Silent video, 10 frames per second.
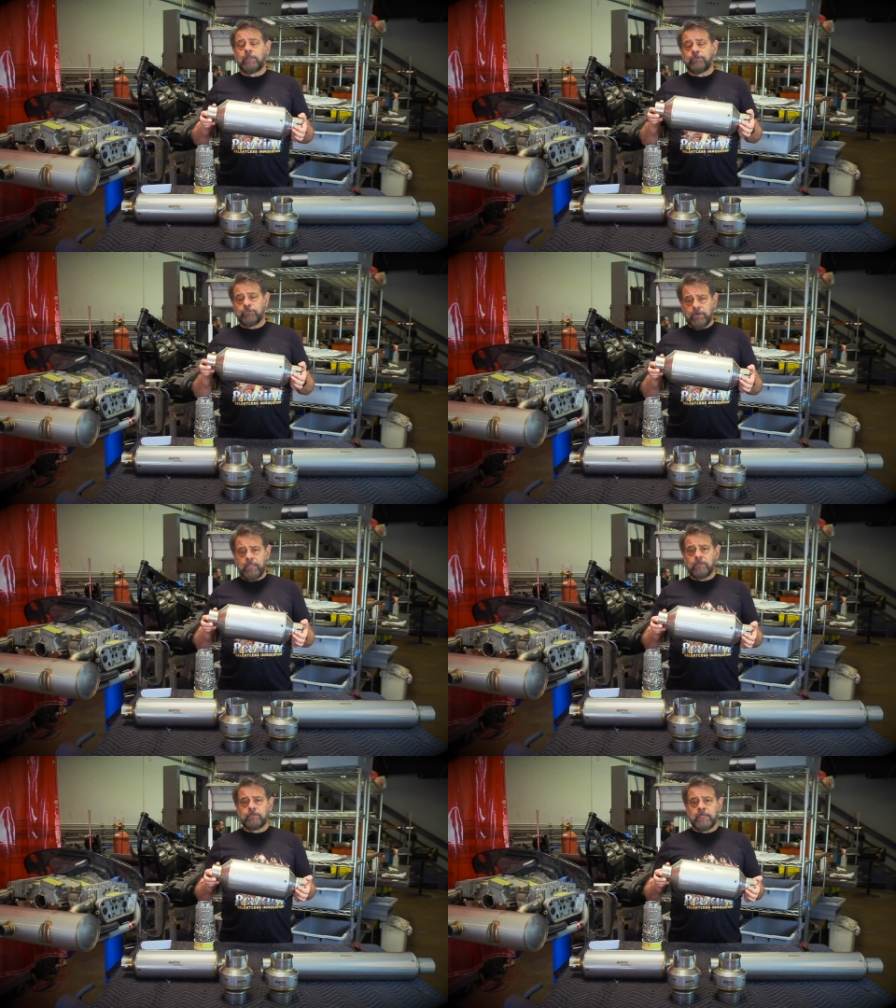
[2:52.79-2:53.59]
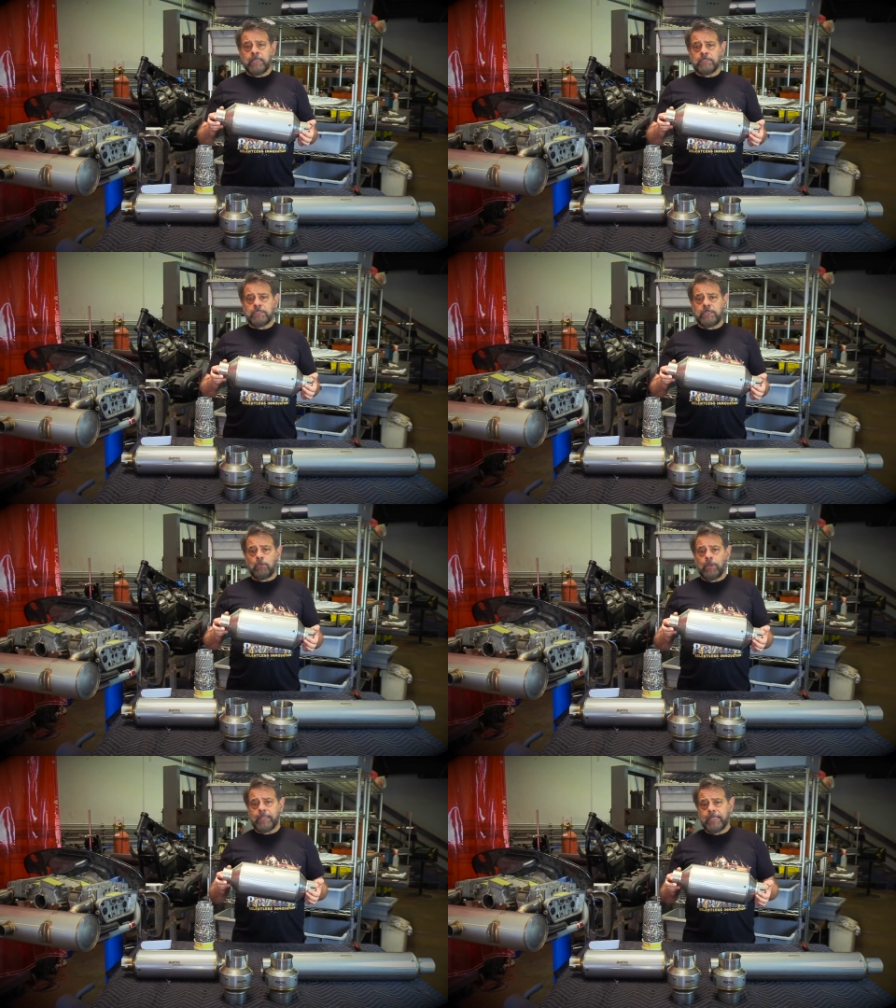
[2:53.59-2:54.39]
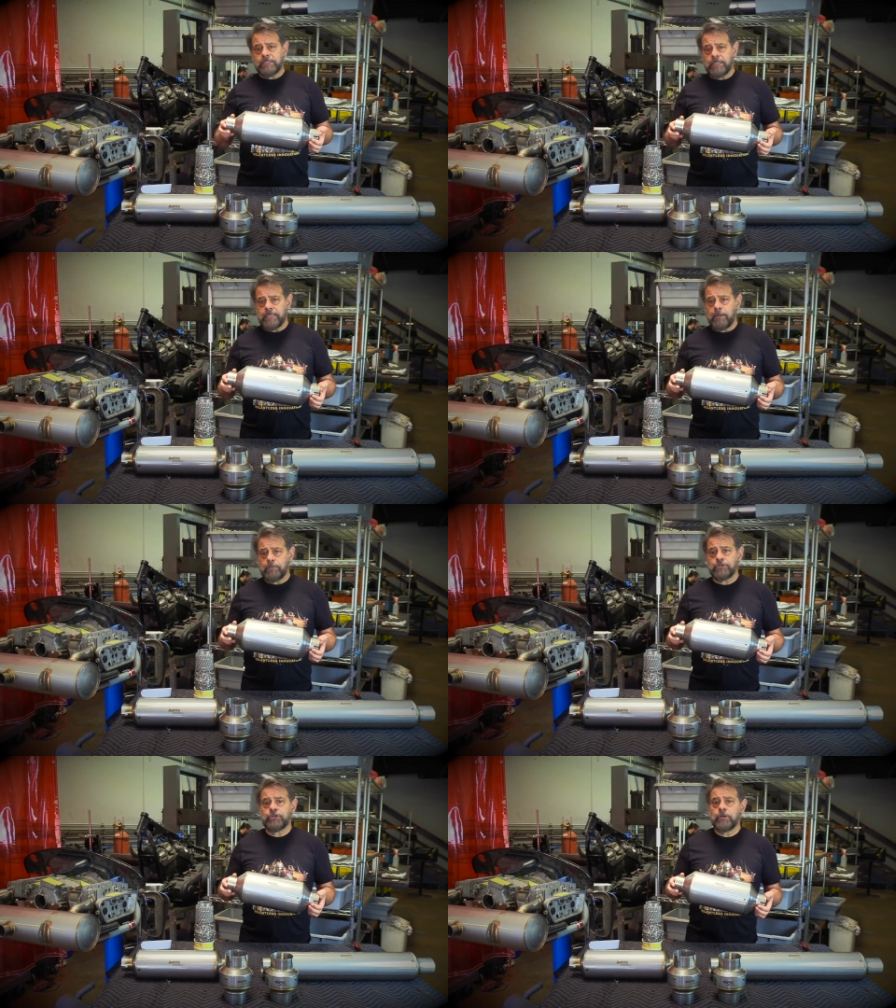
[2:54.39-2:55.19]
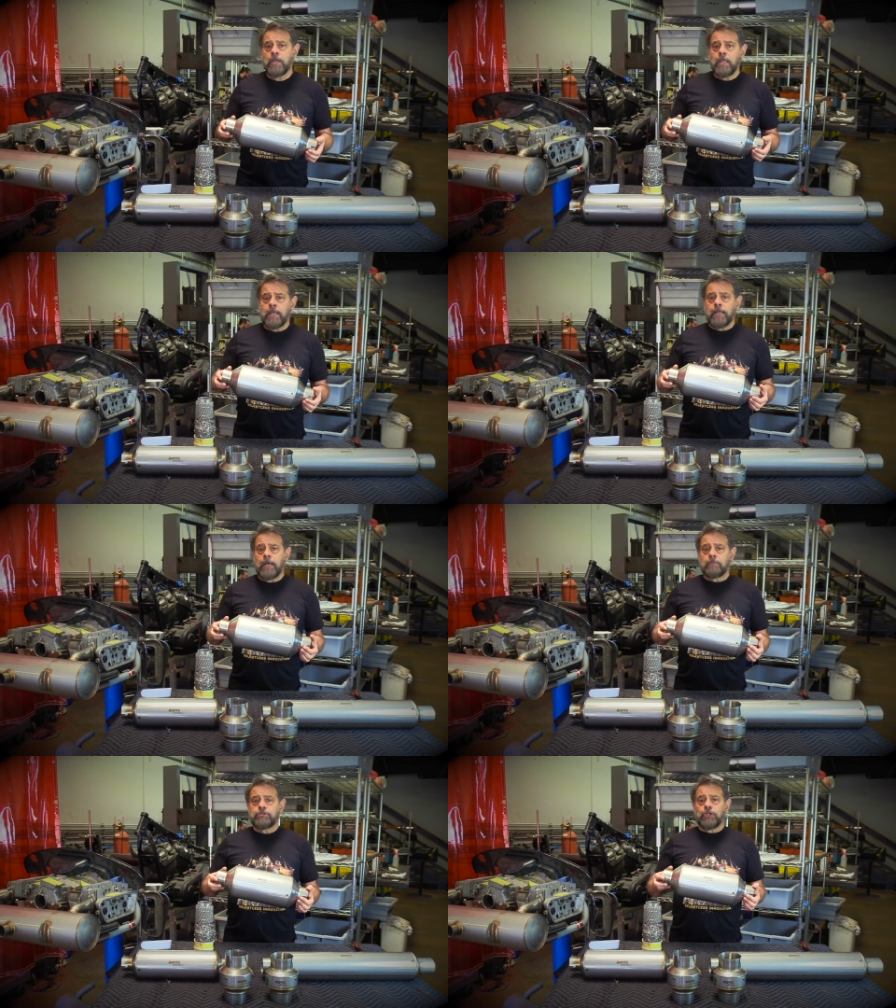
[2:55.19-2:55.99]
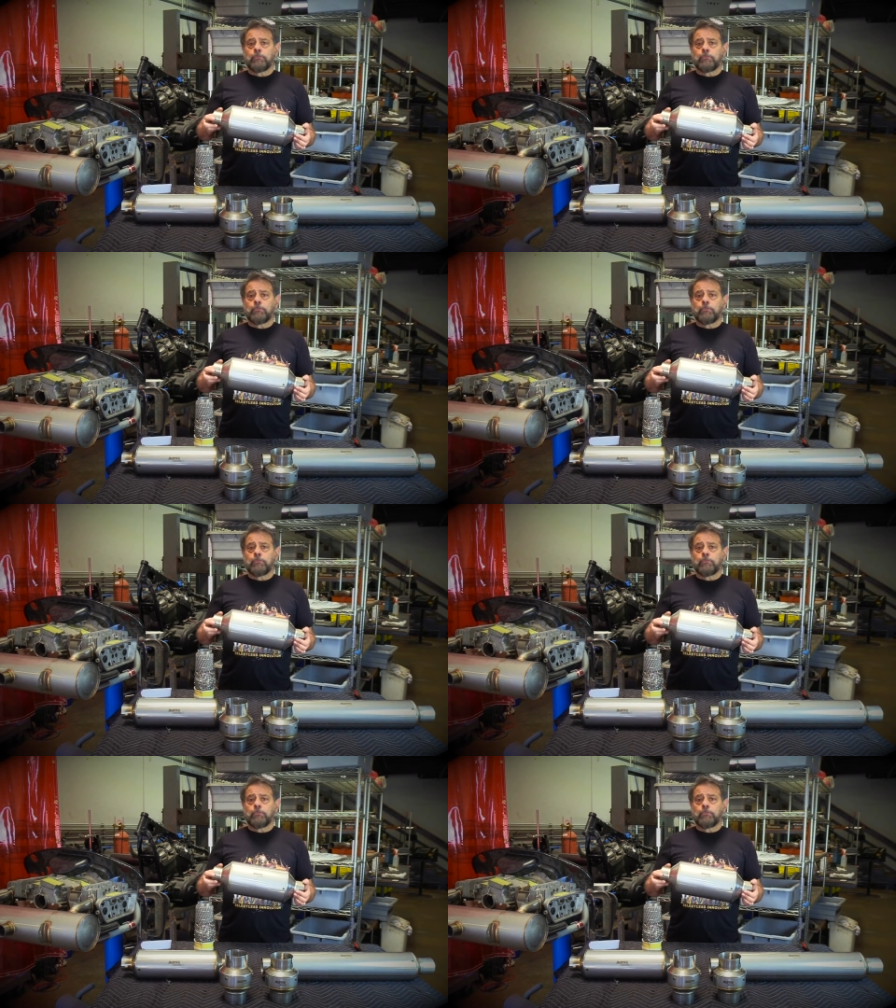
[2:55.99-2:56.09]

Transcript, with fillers: and the strength of stainless steel when it gets to temperature, um, still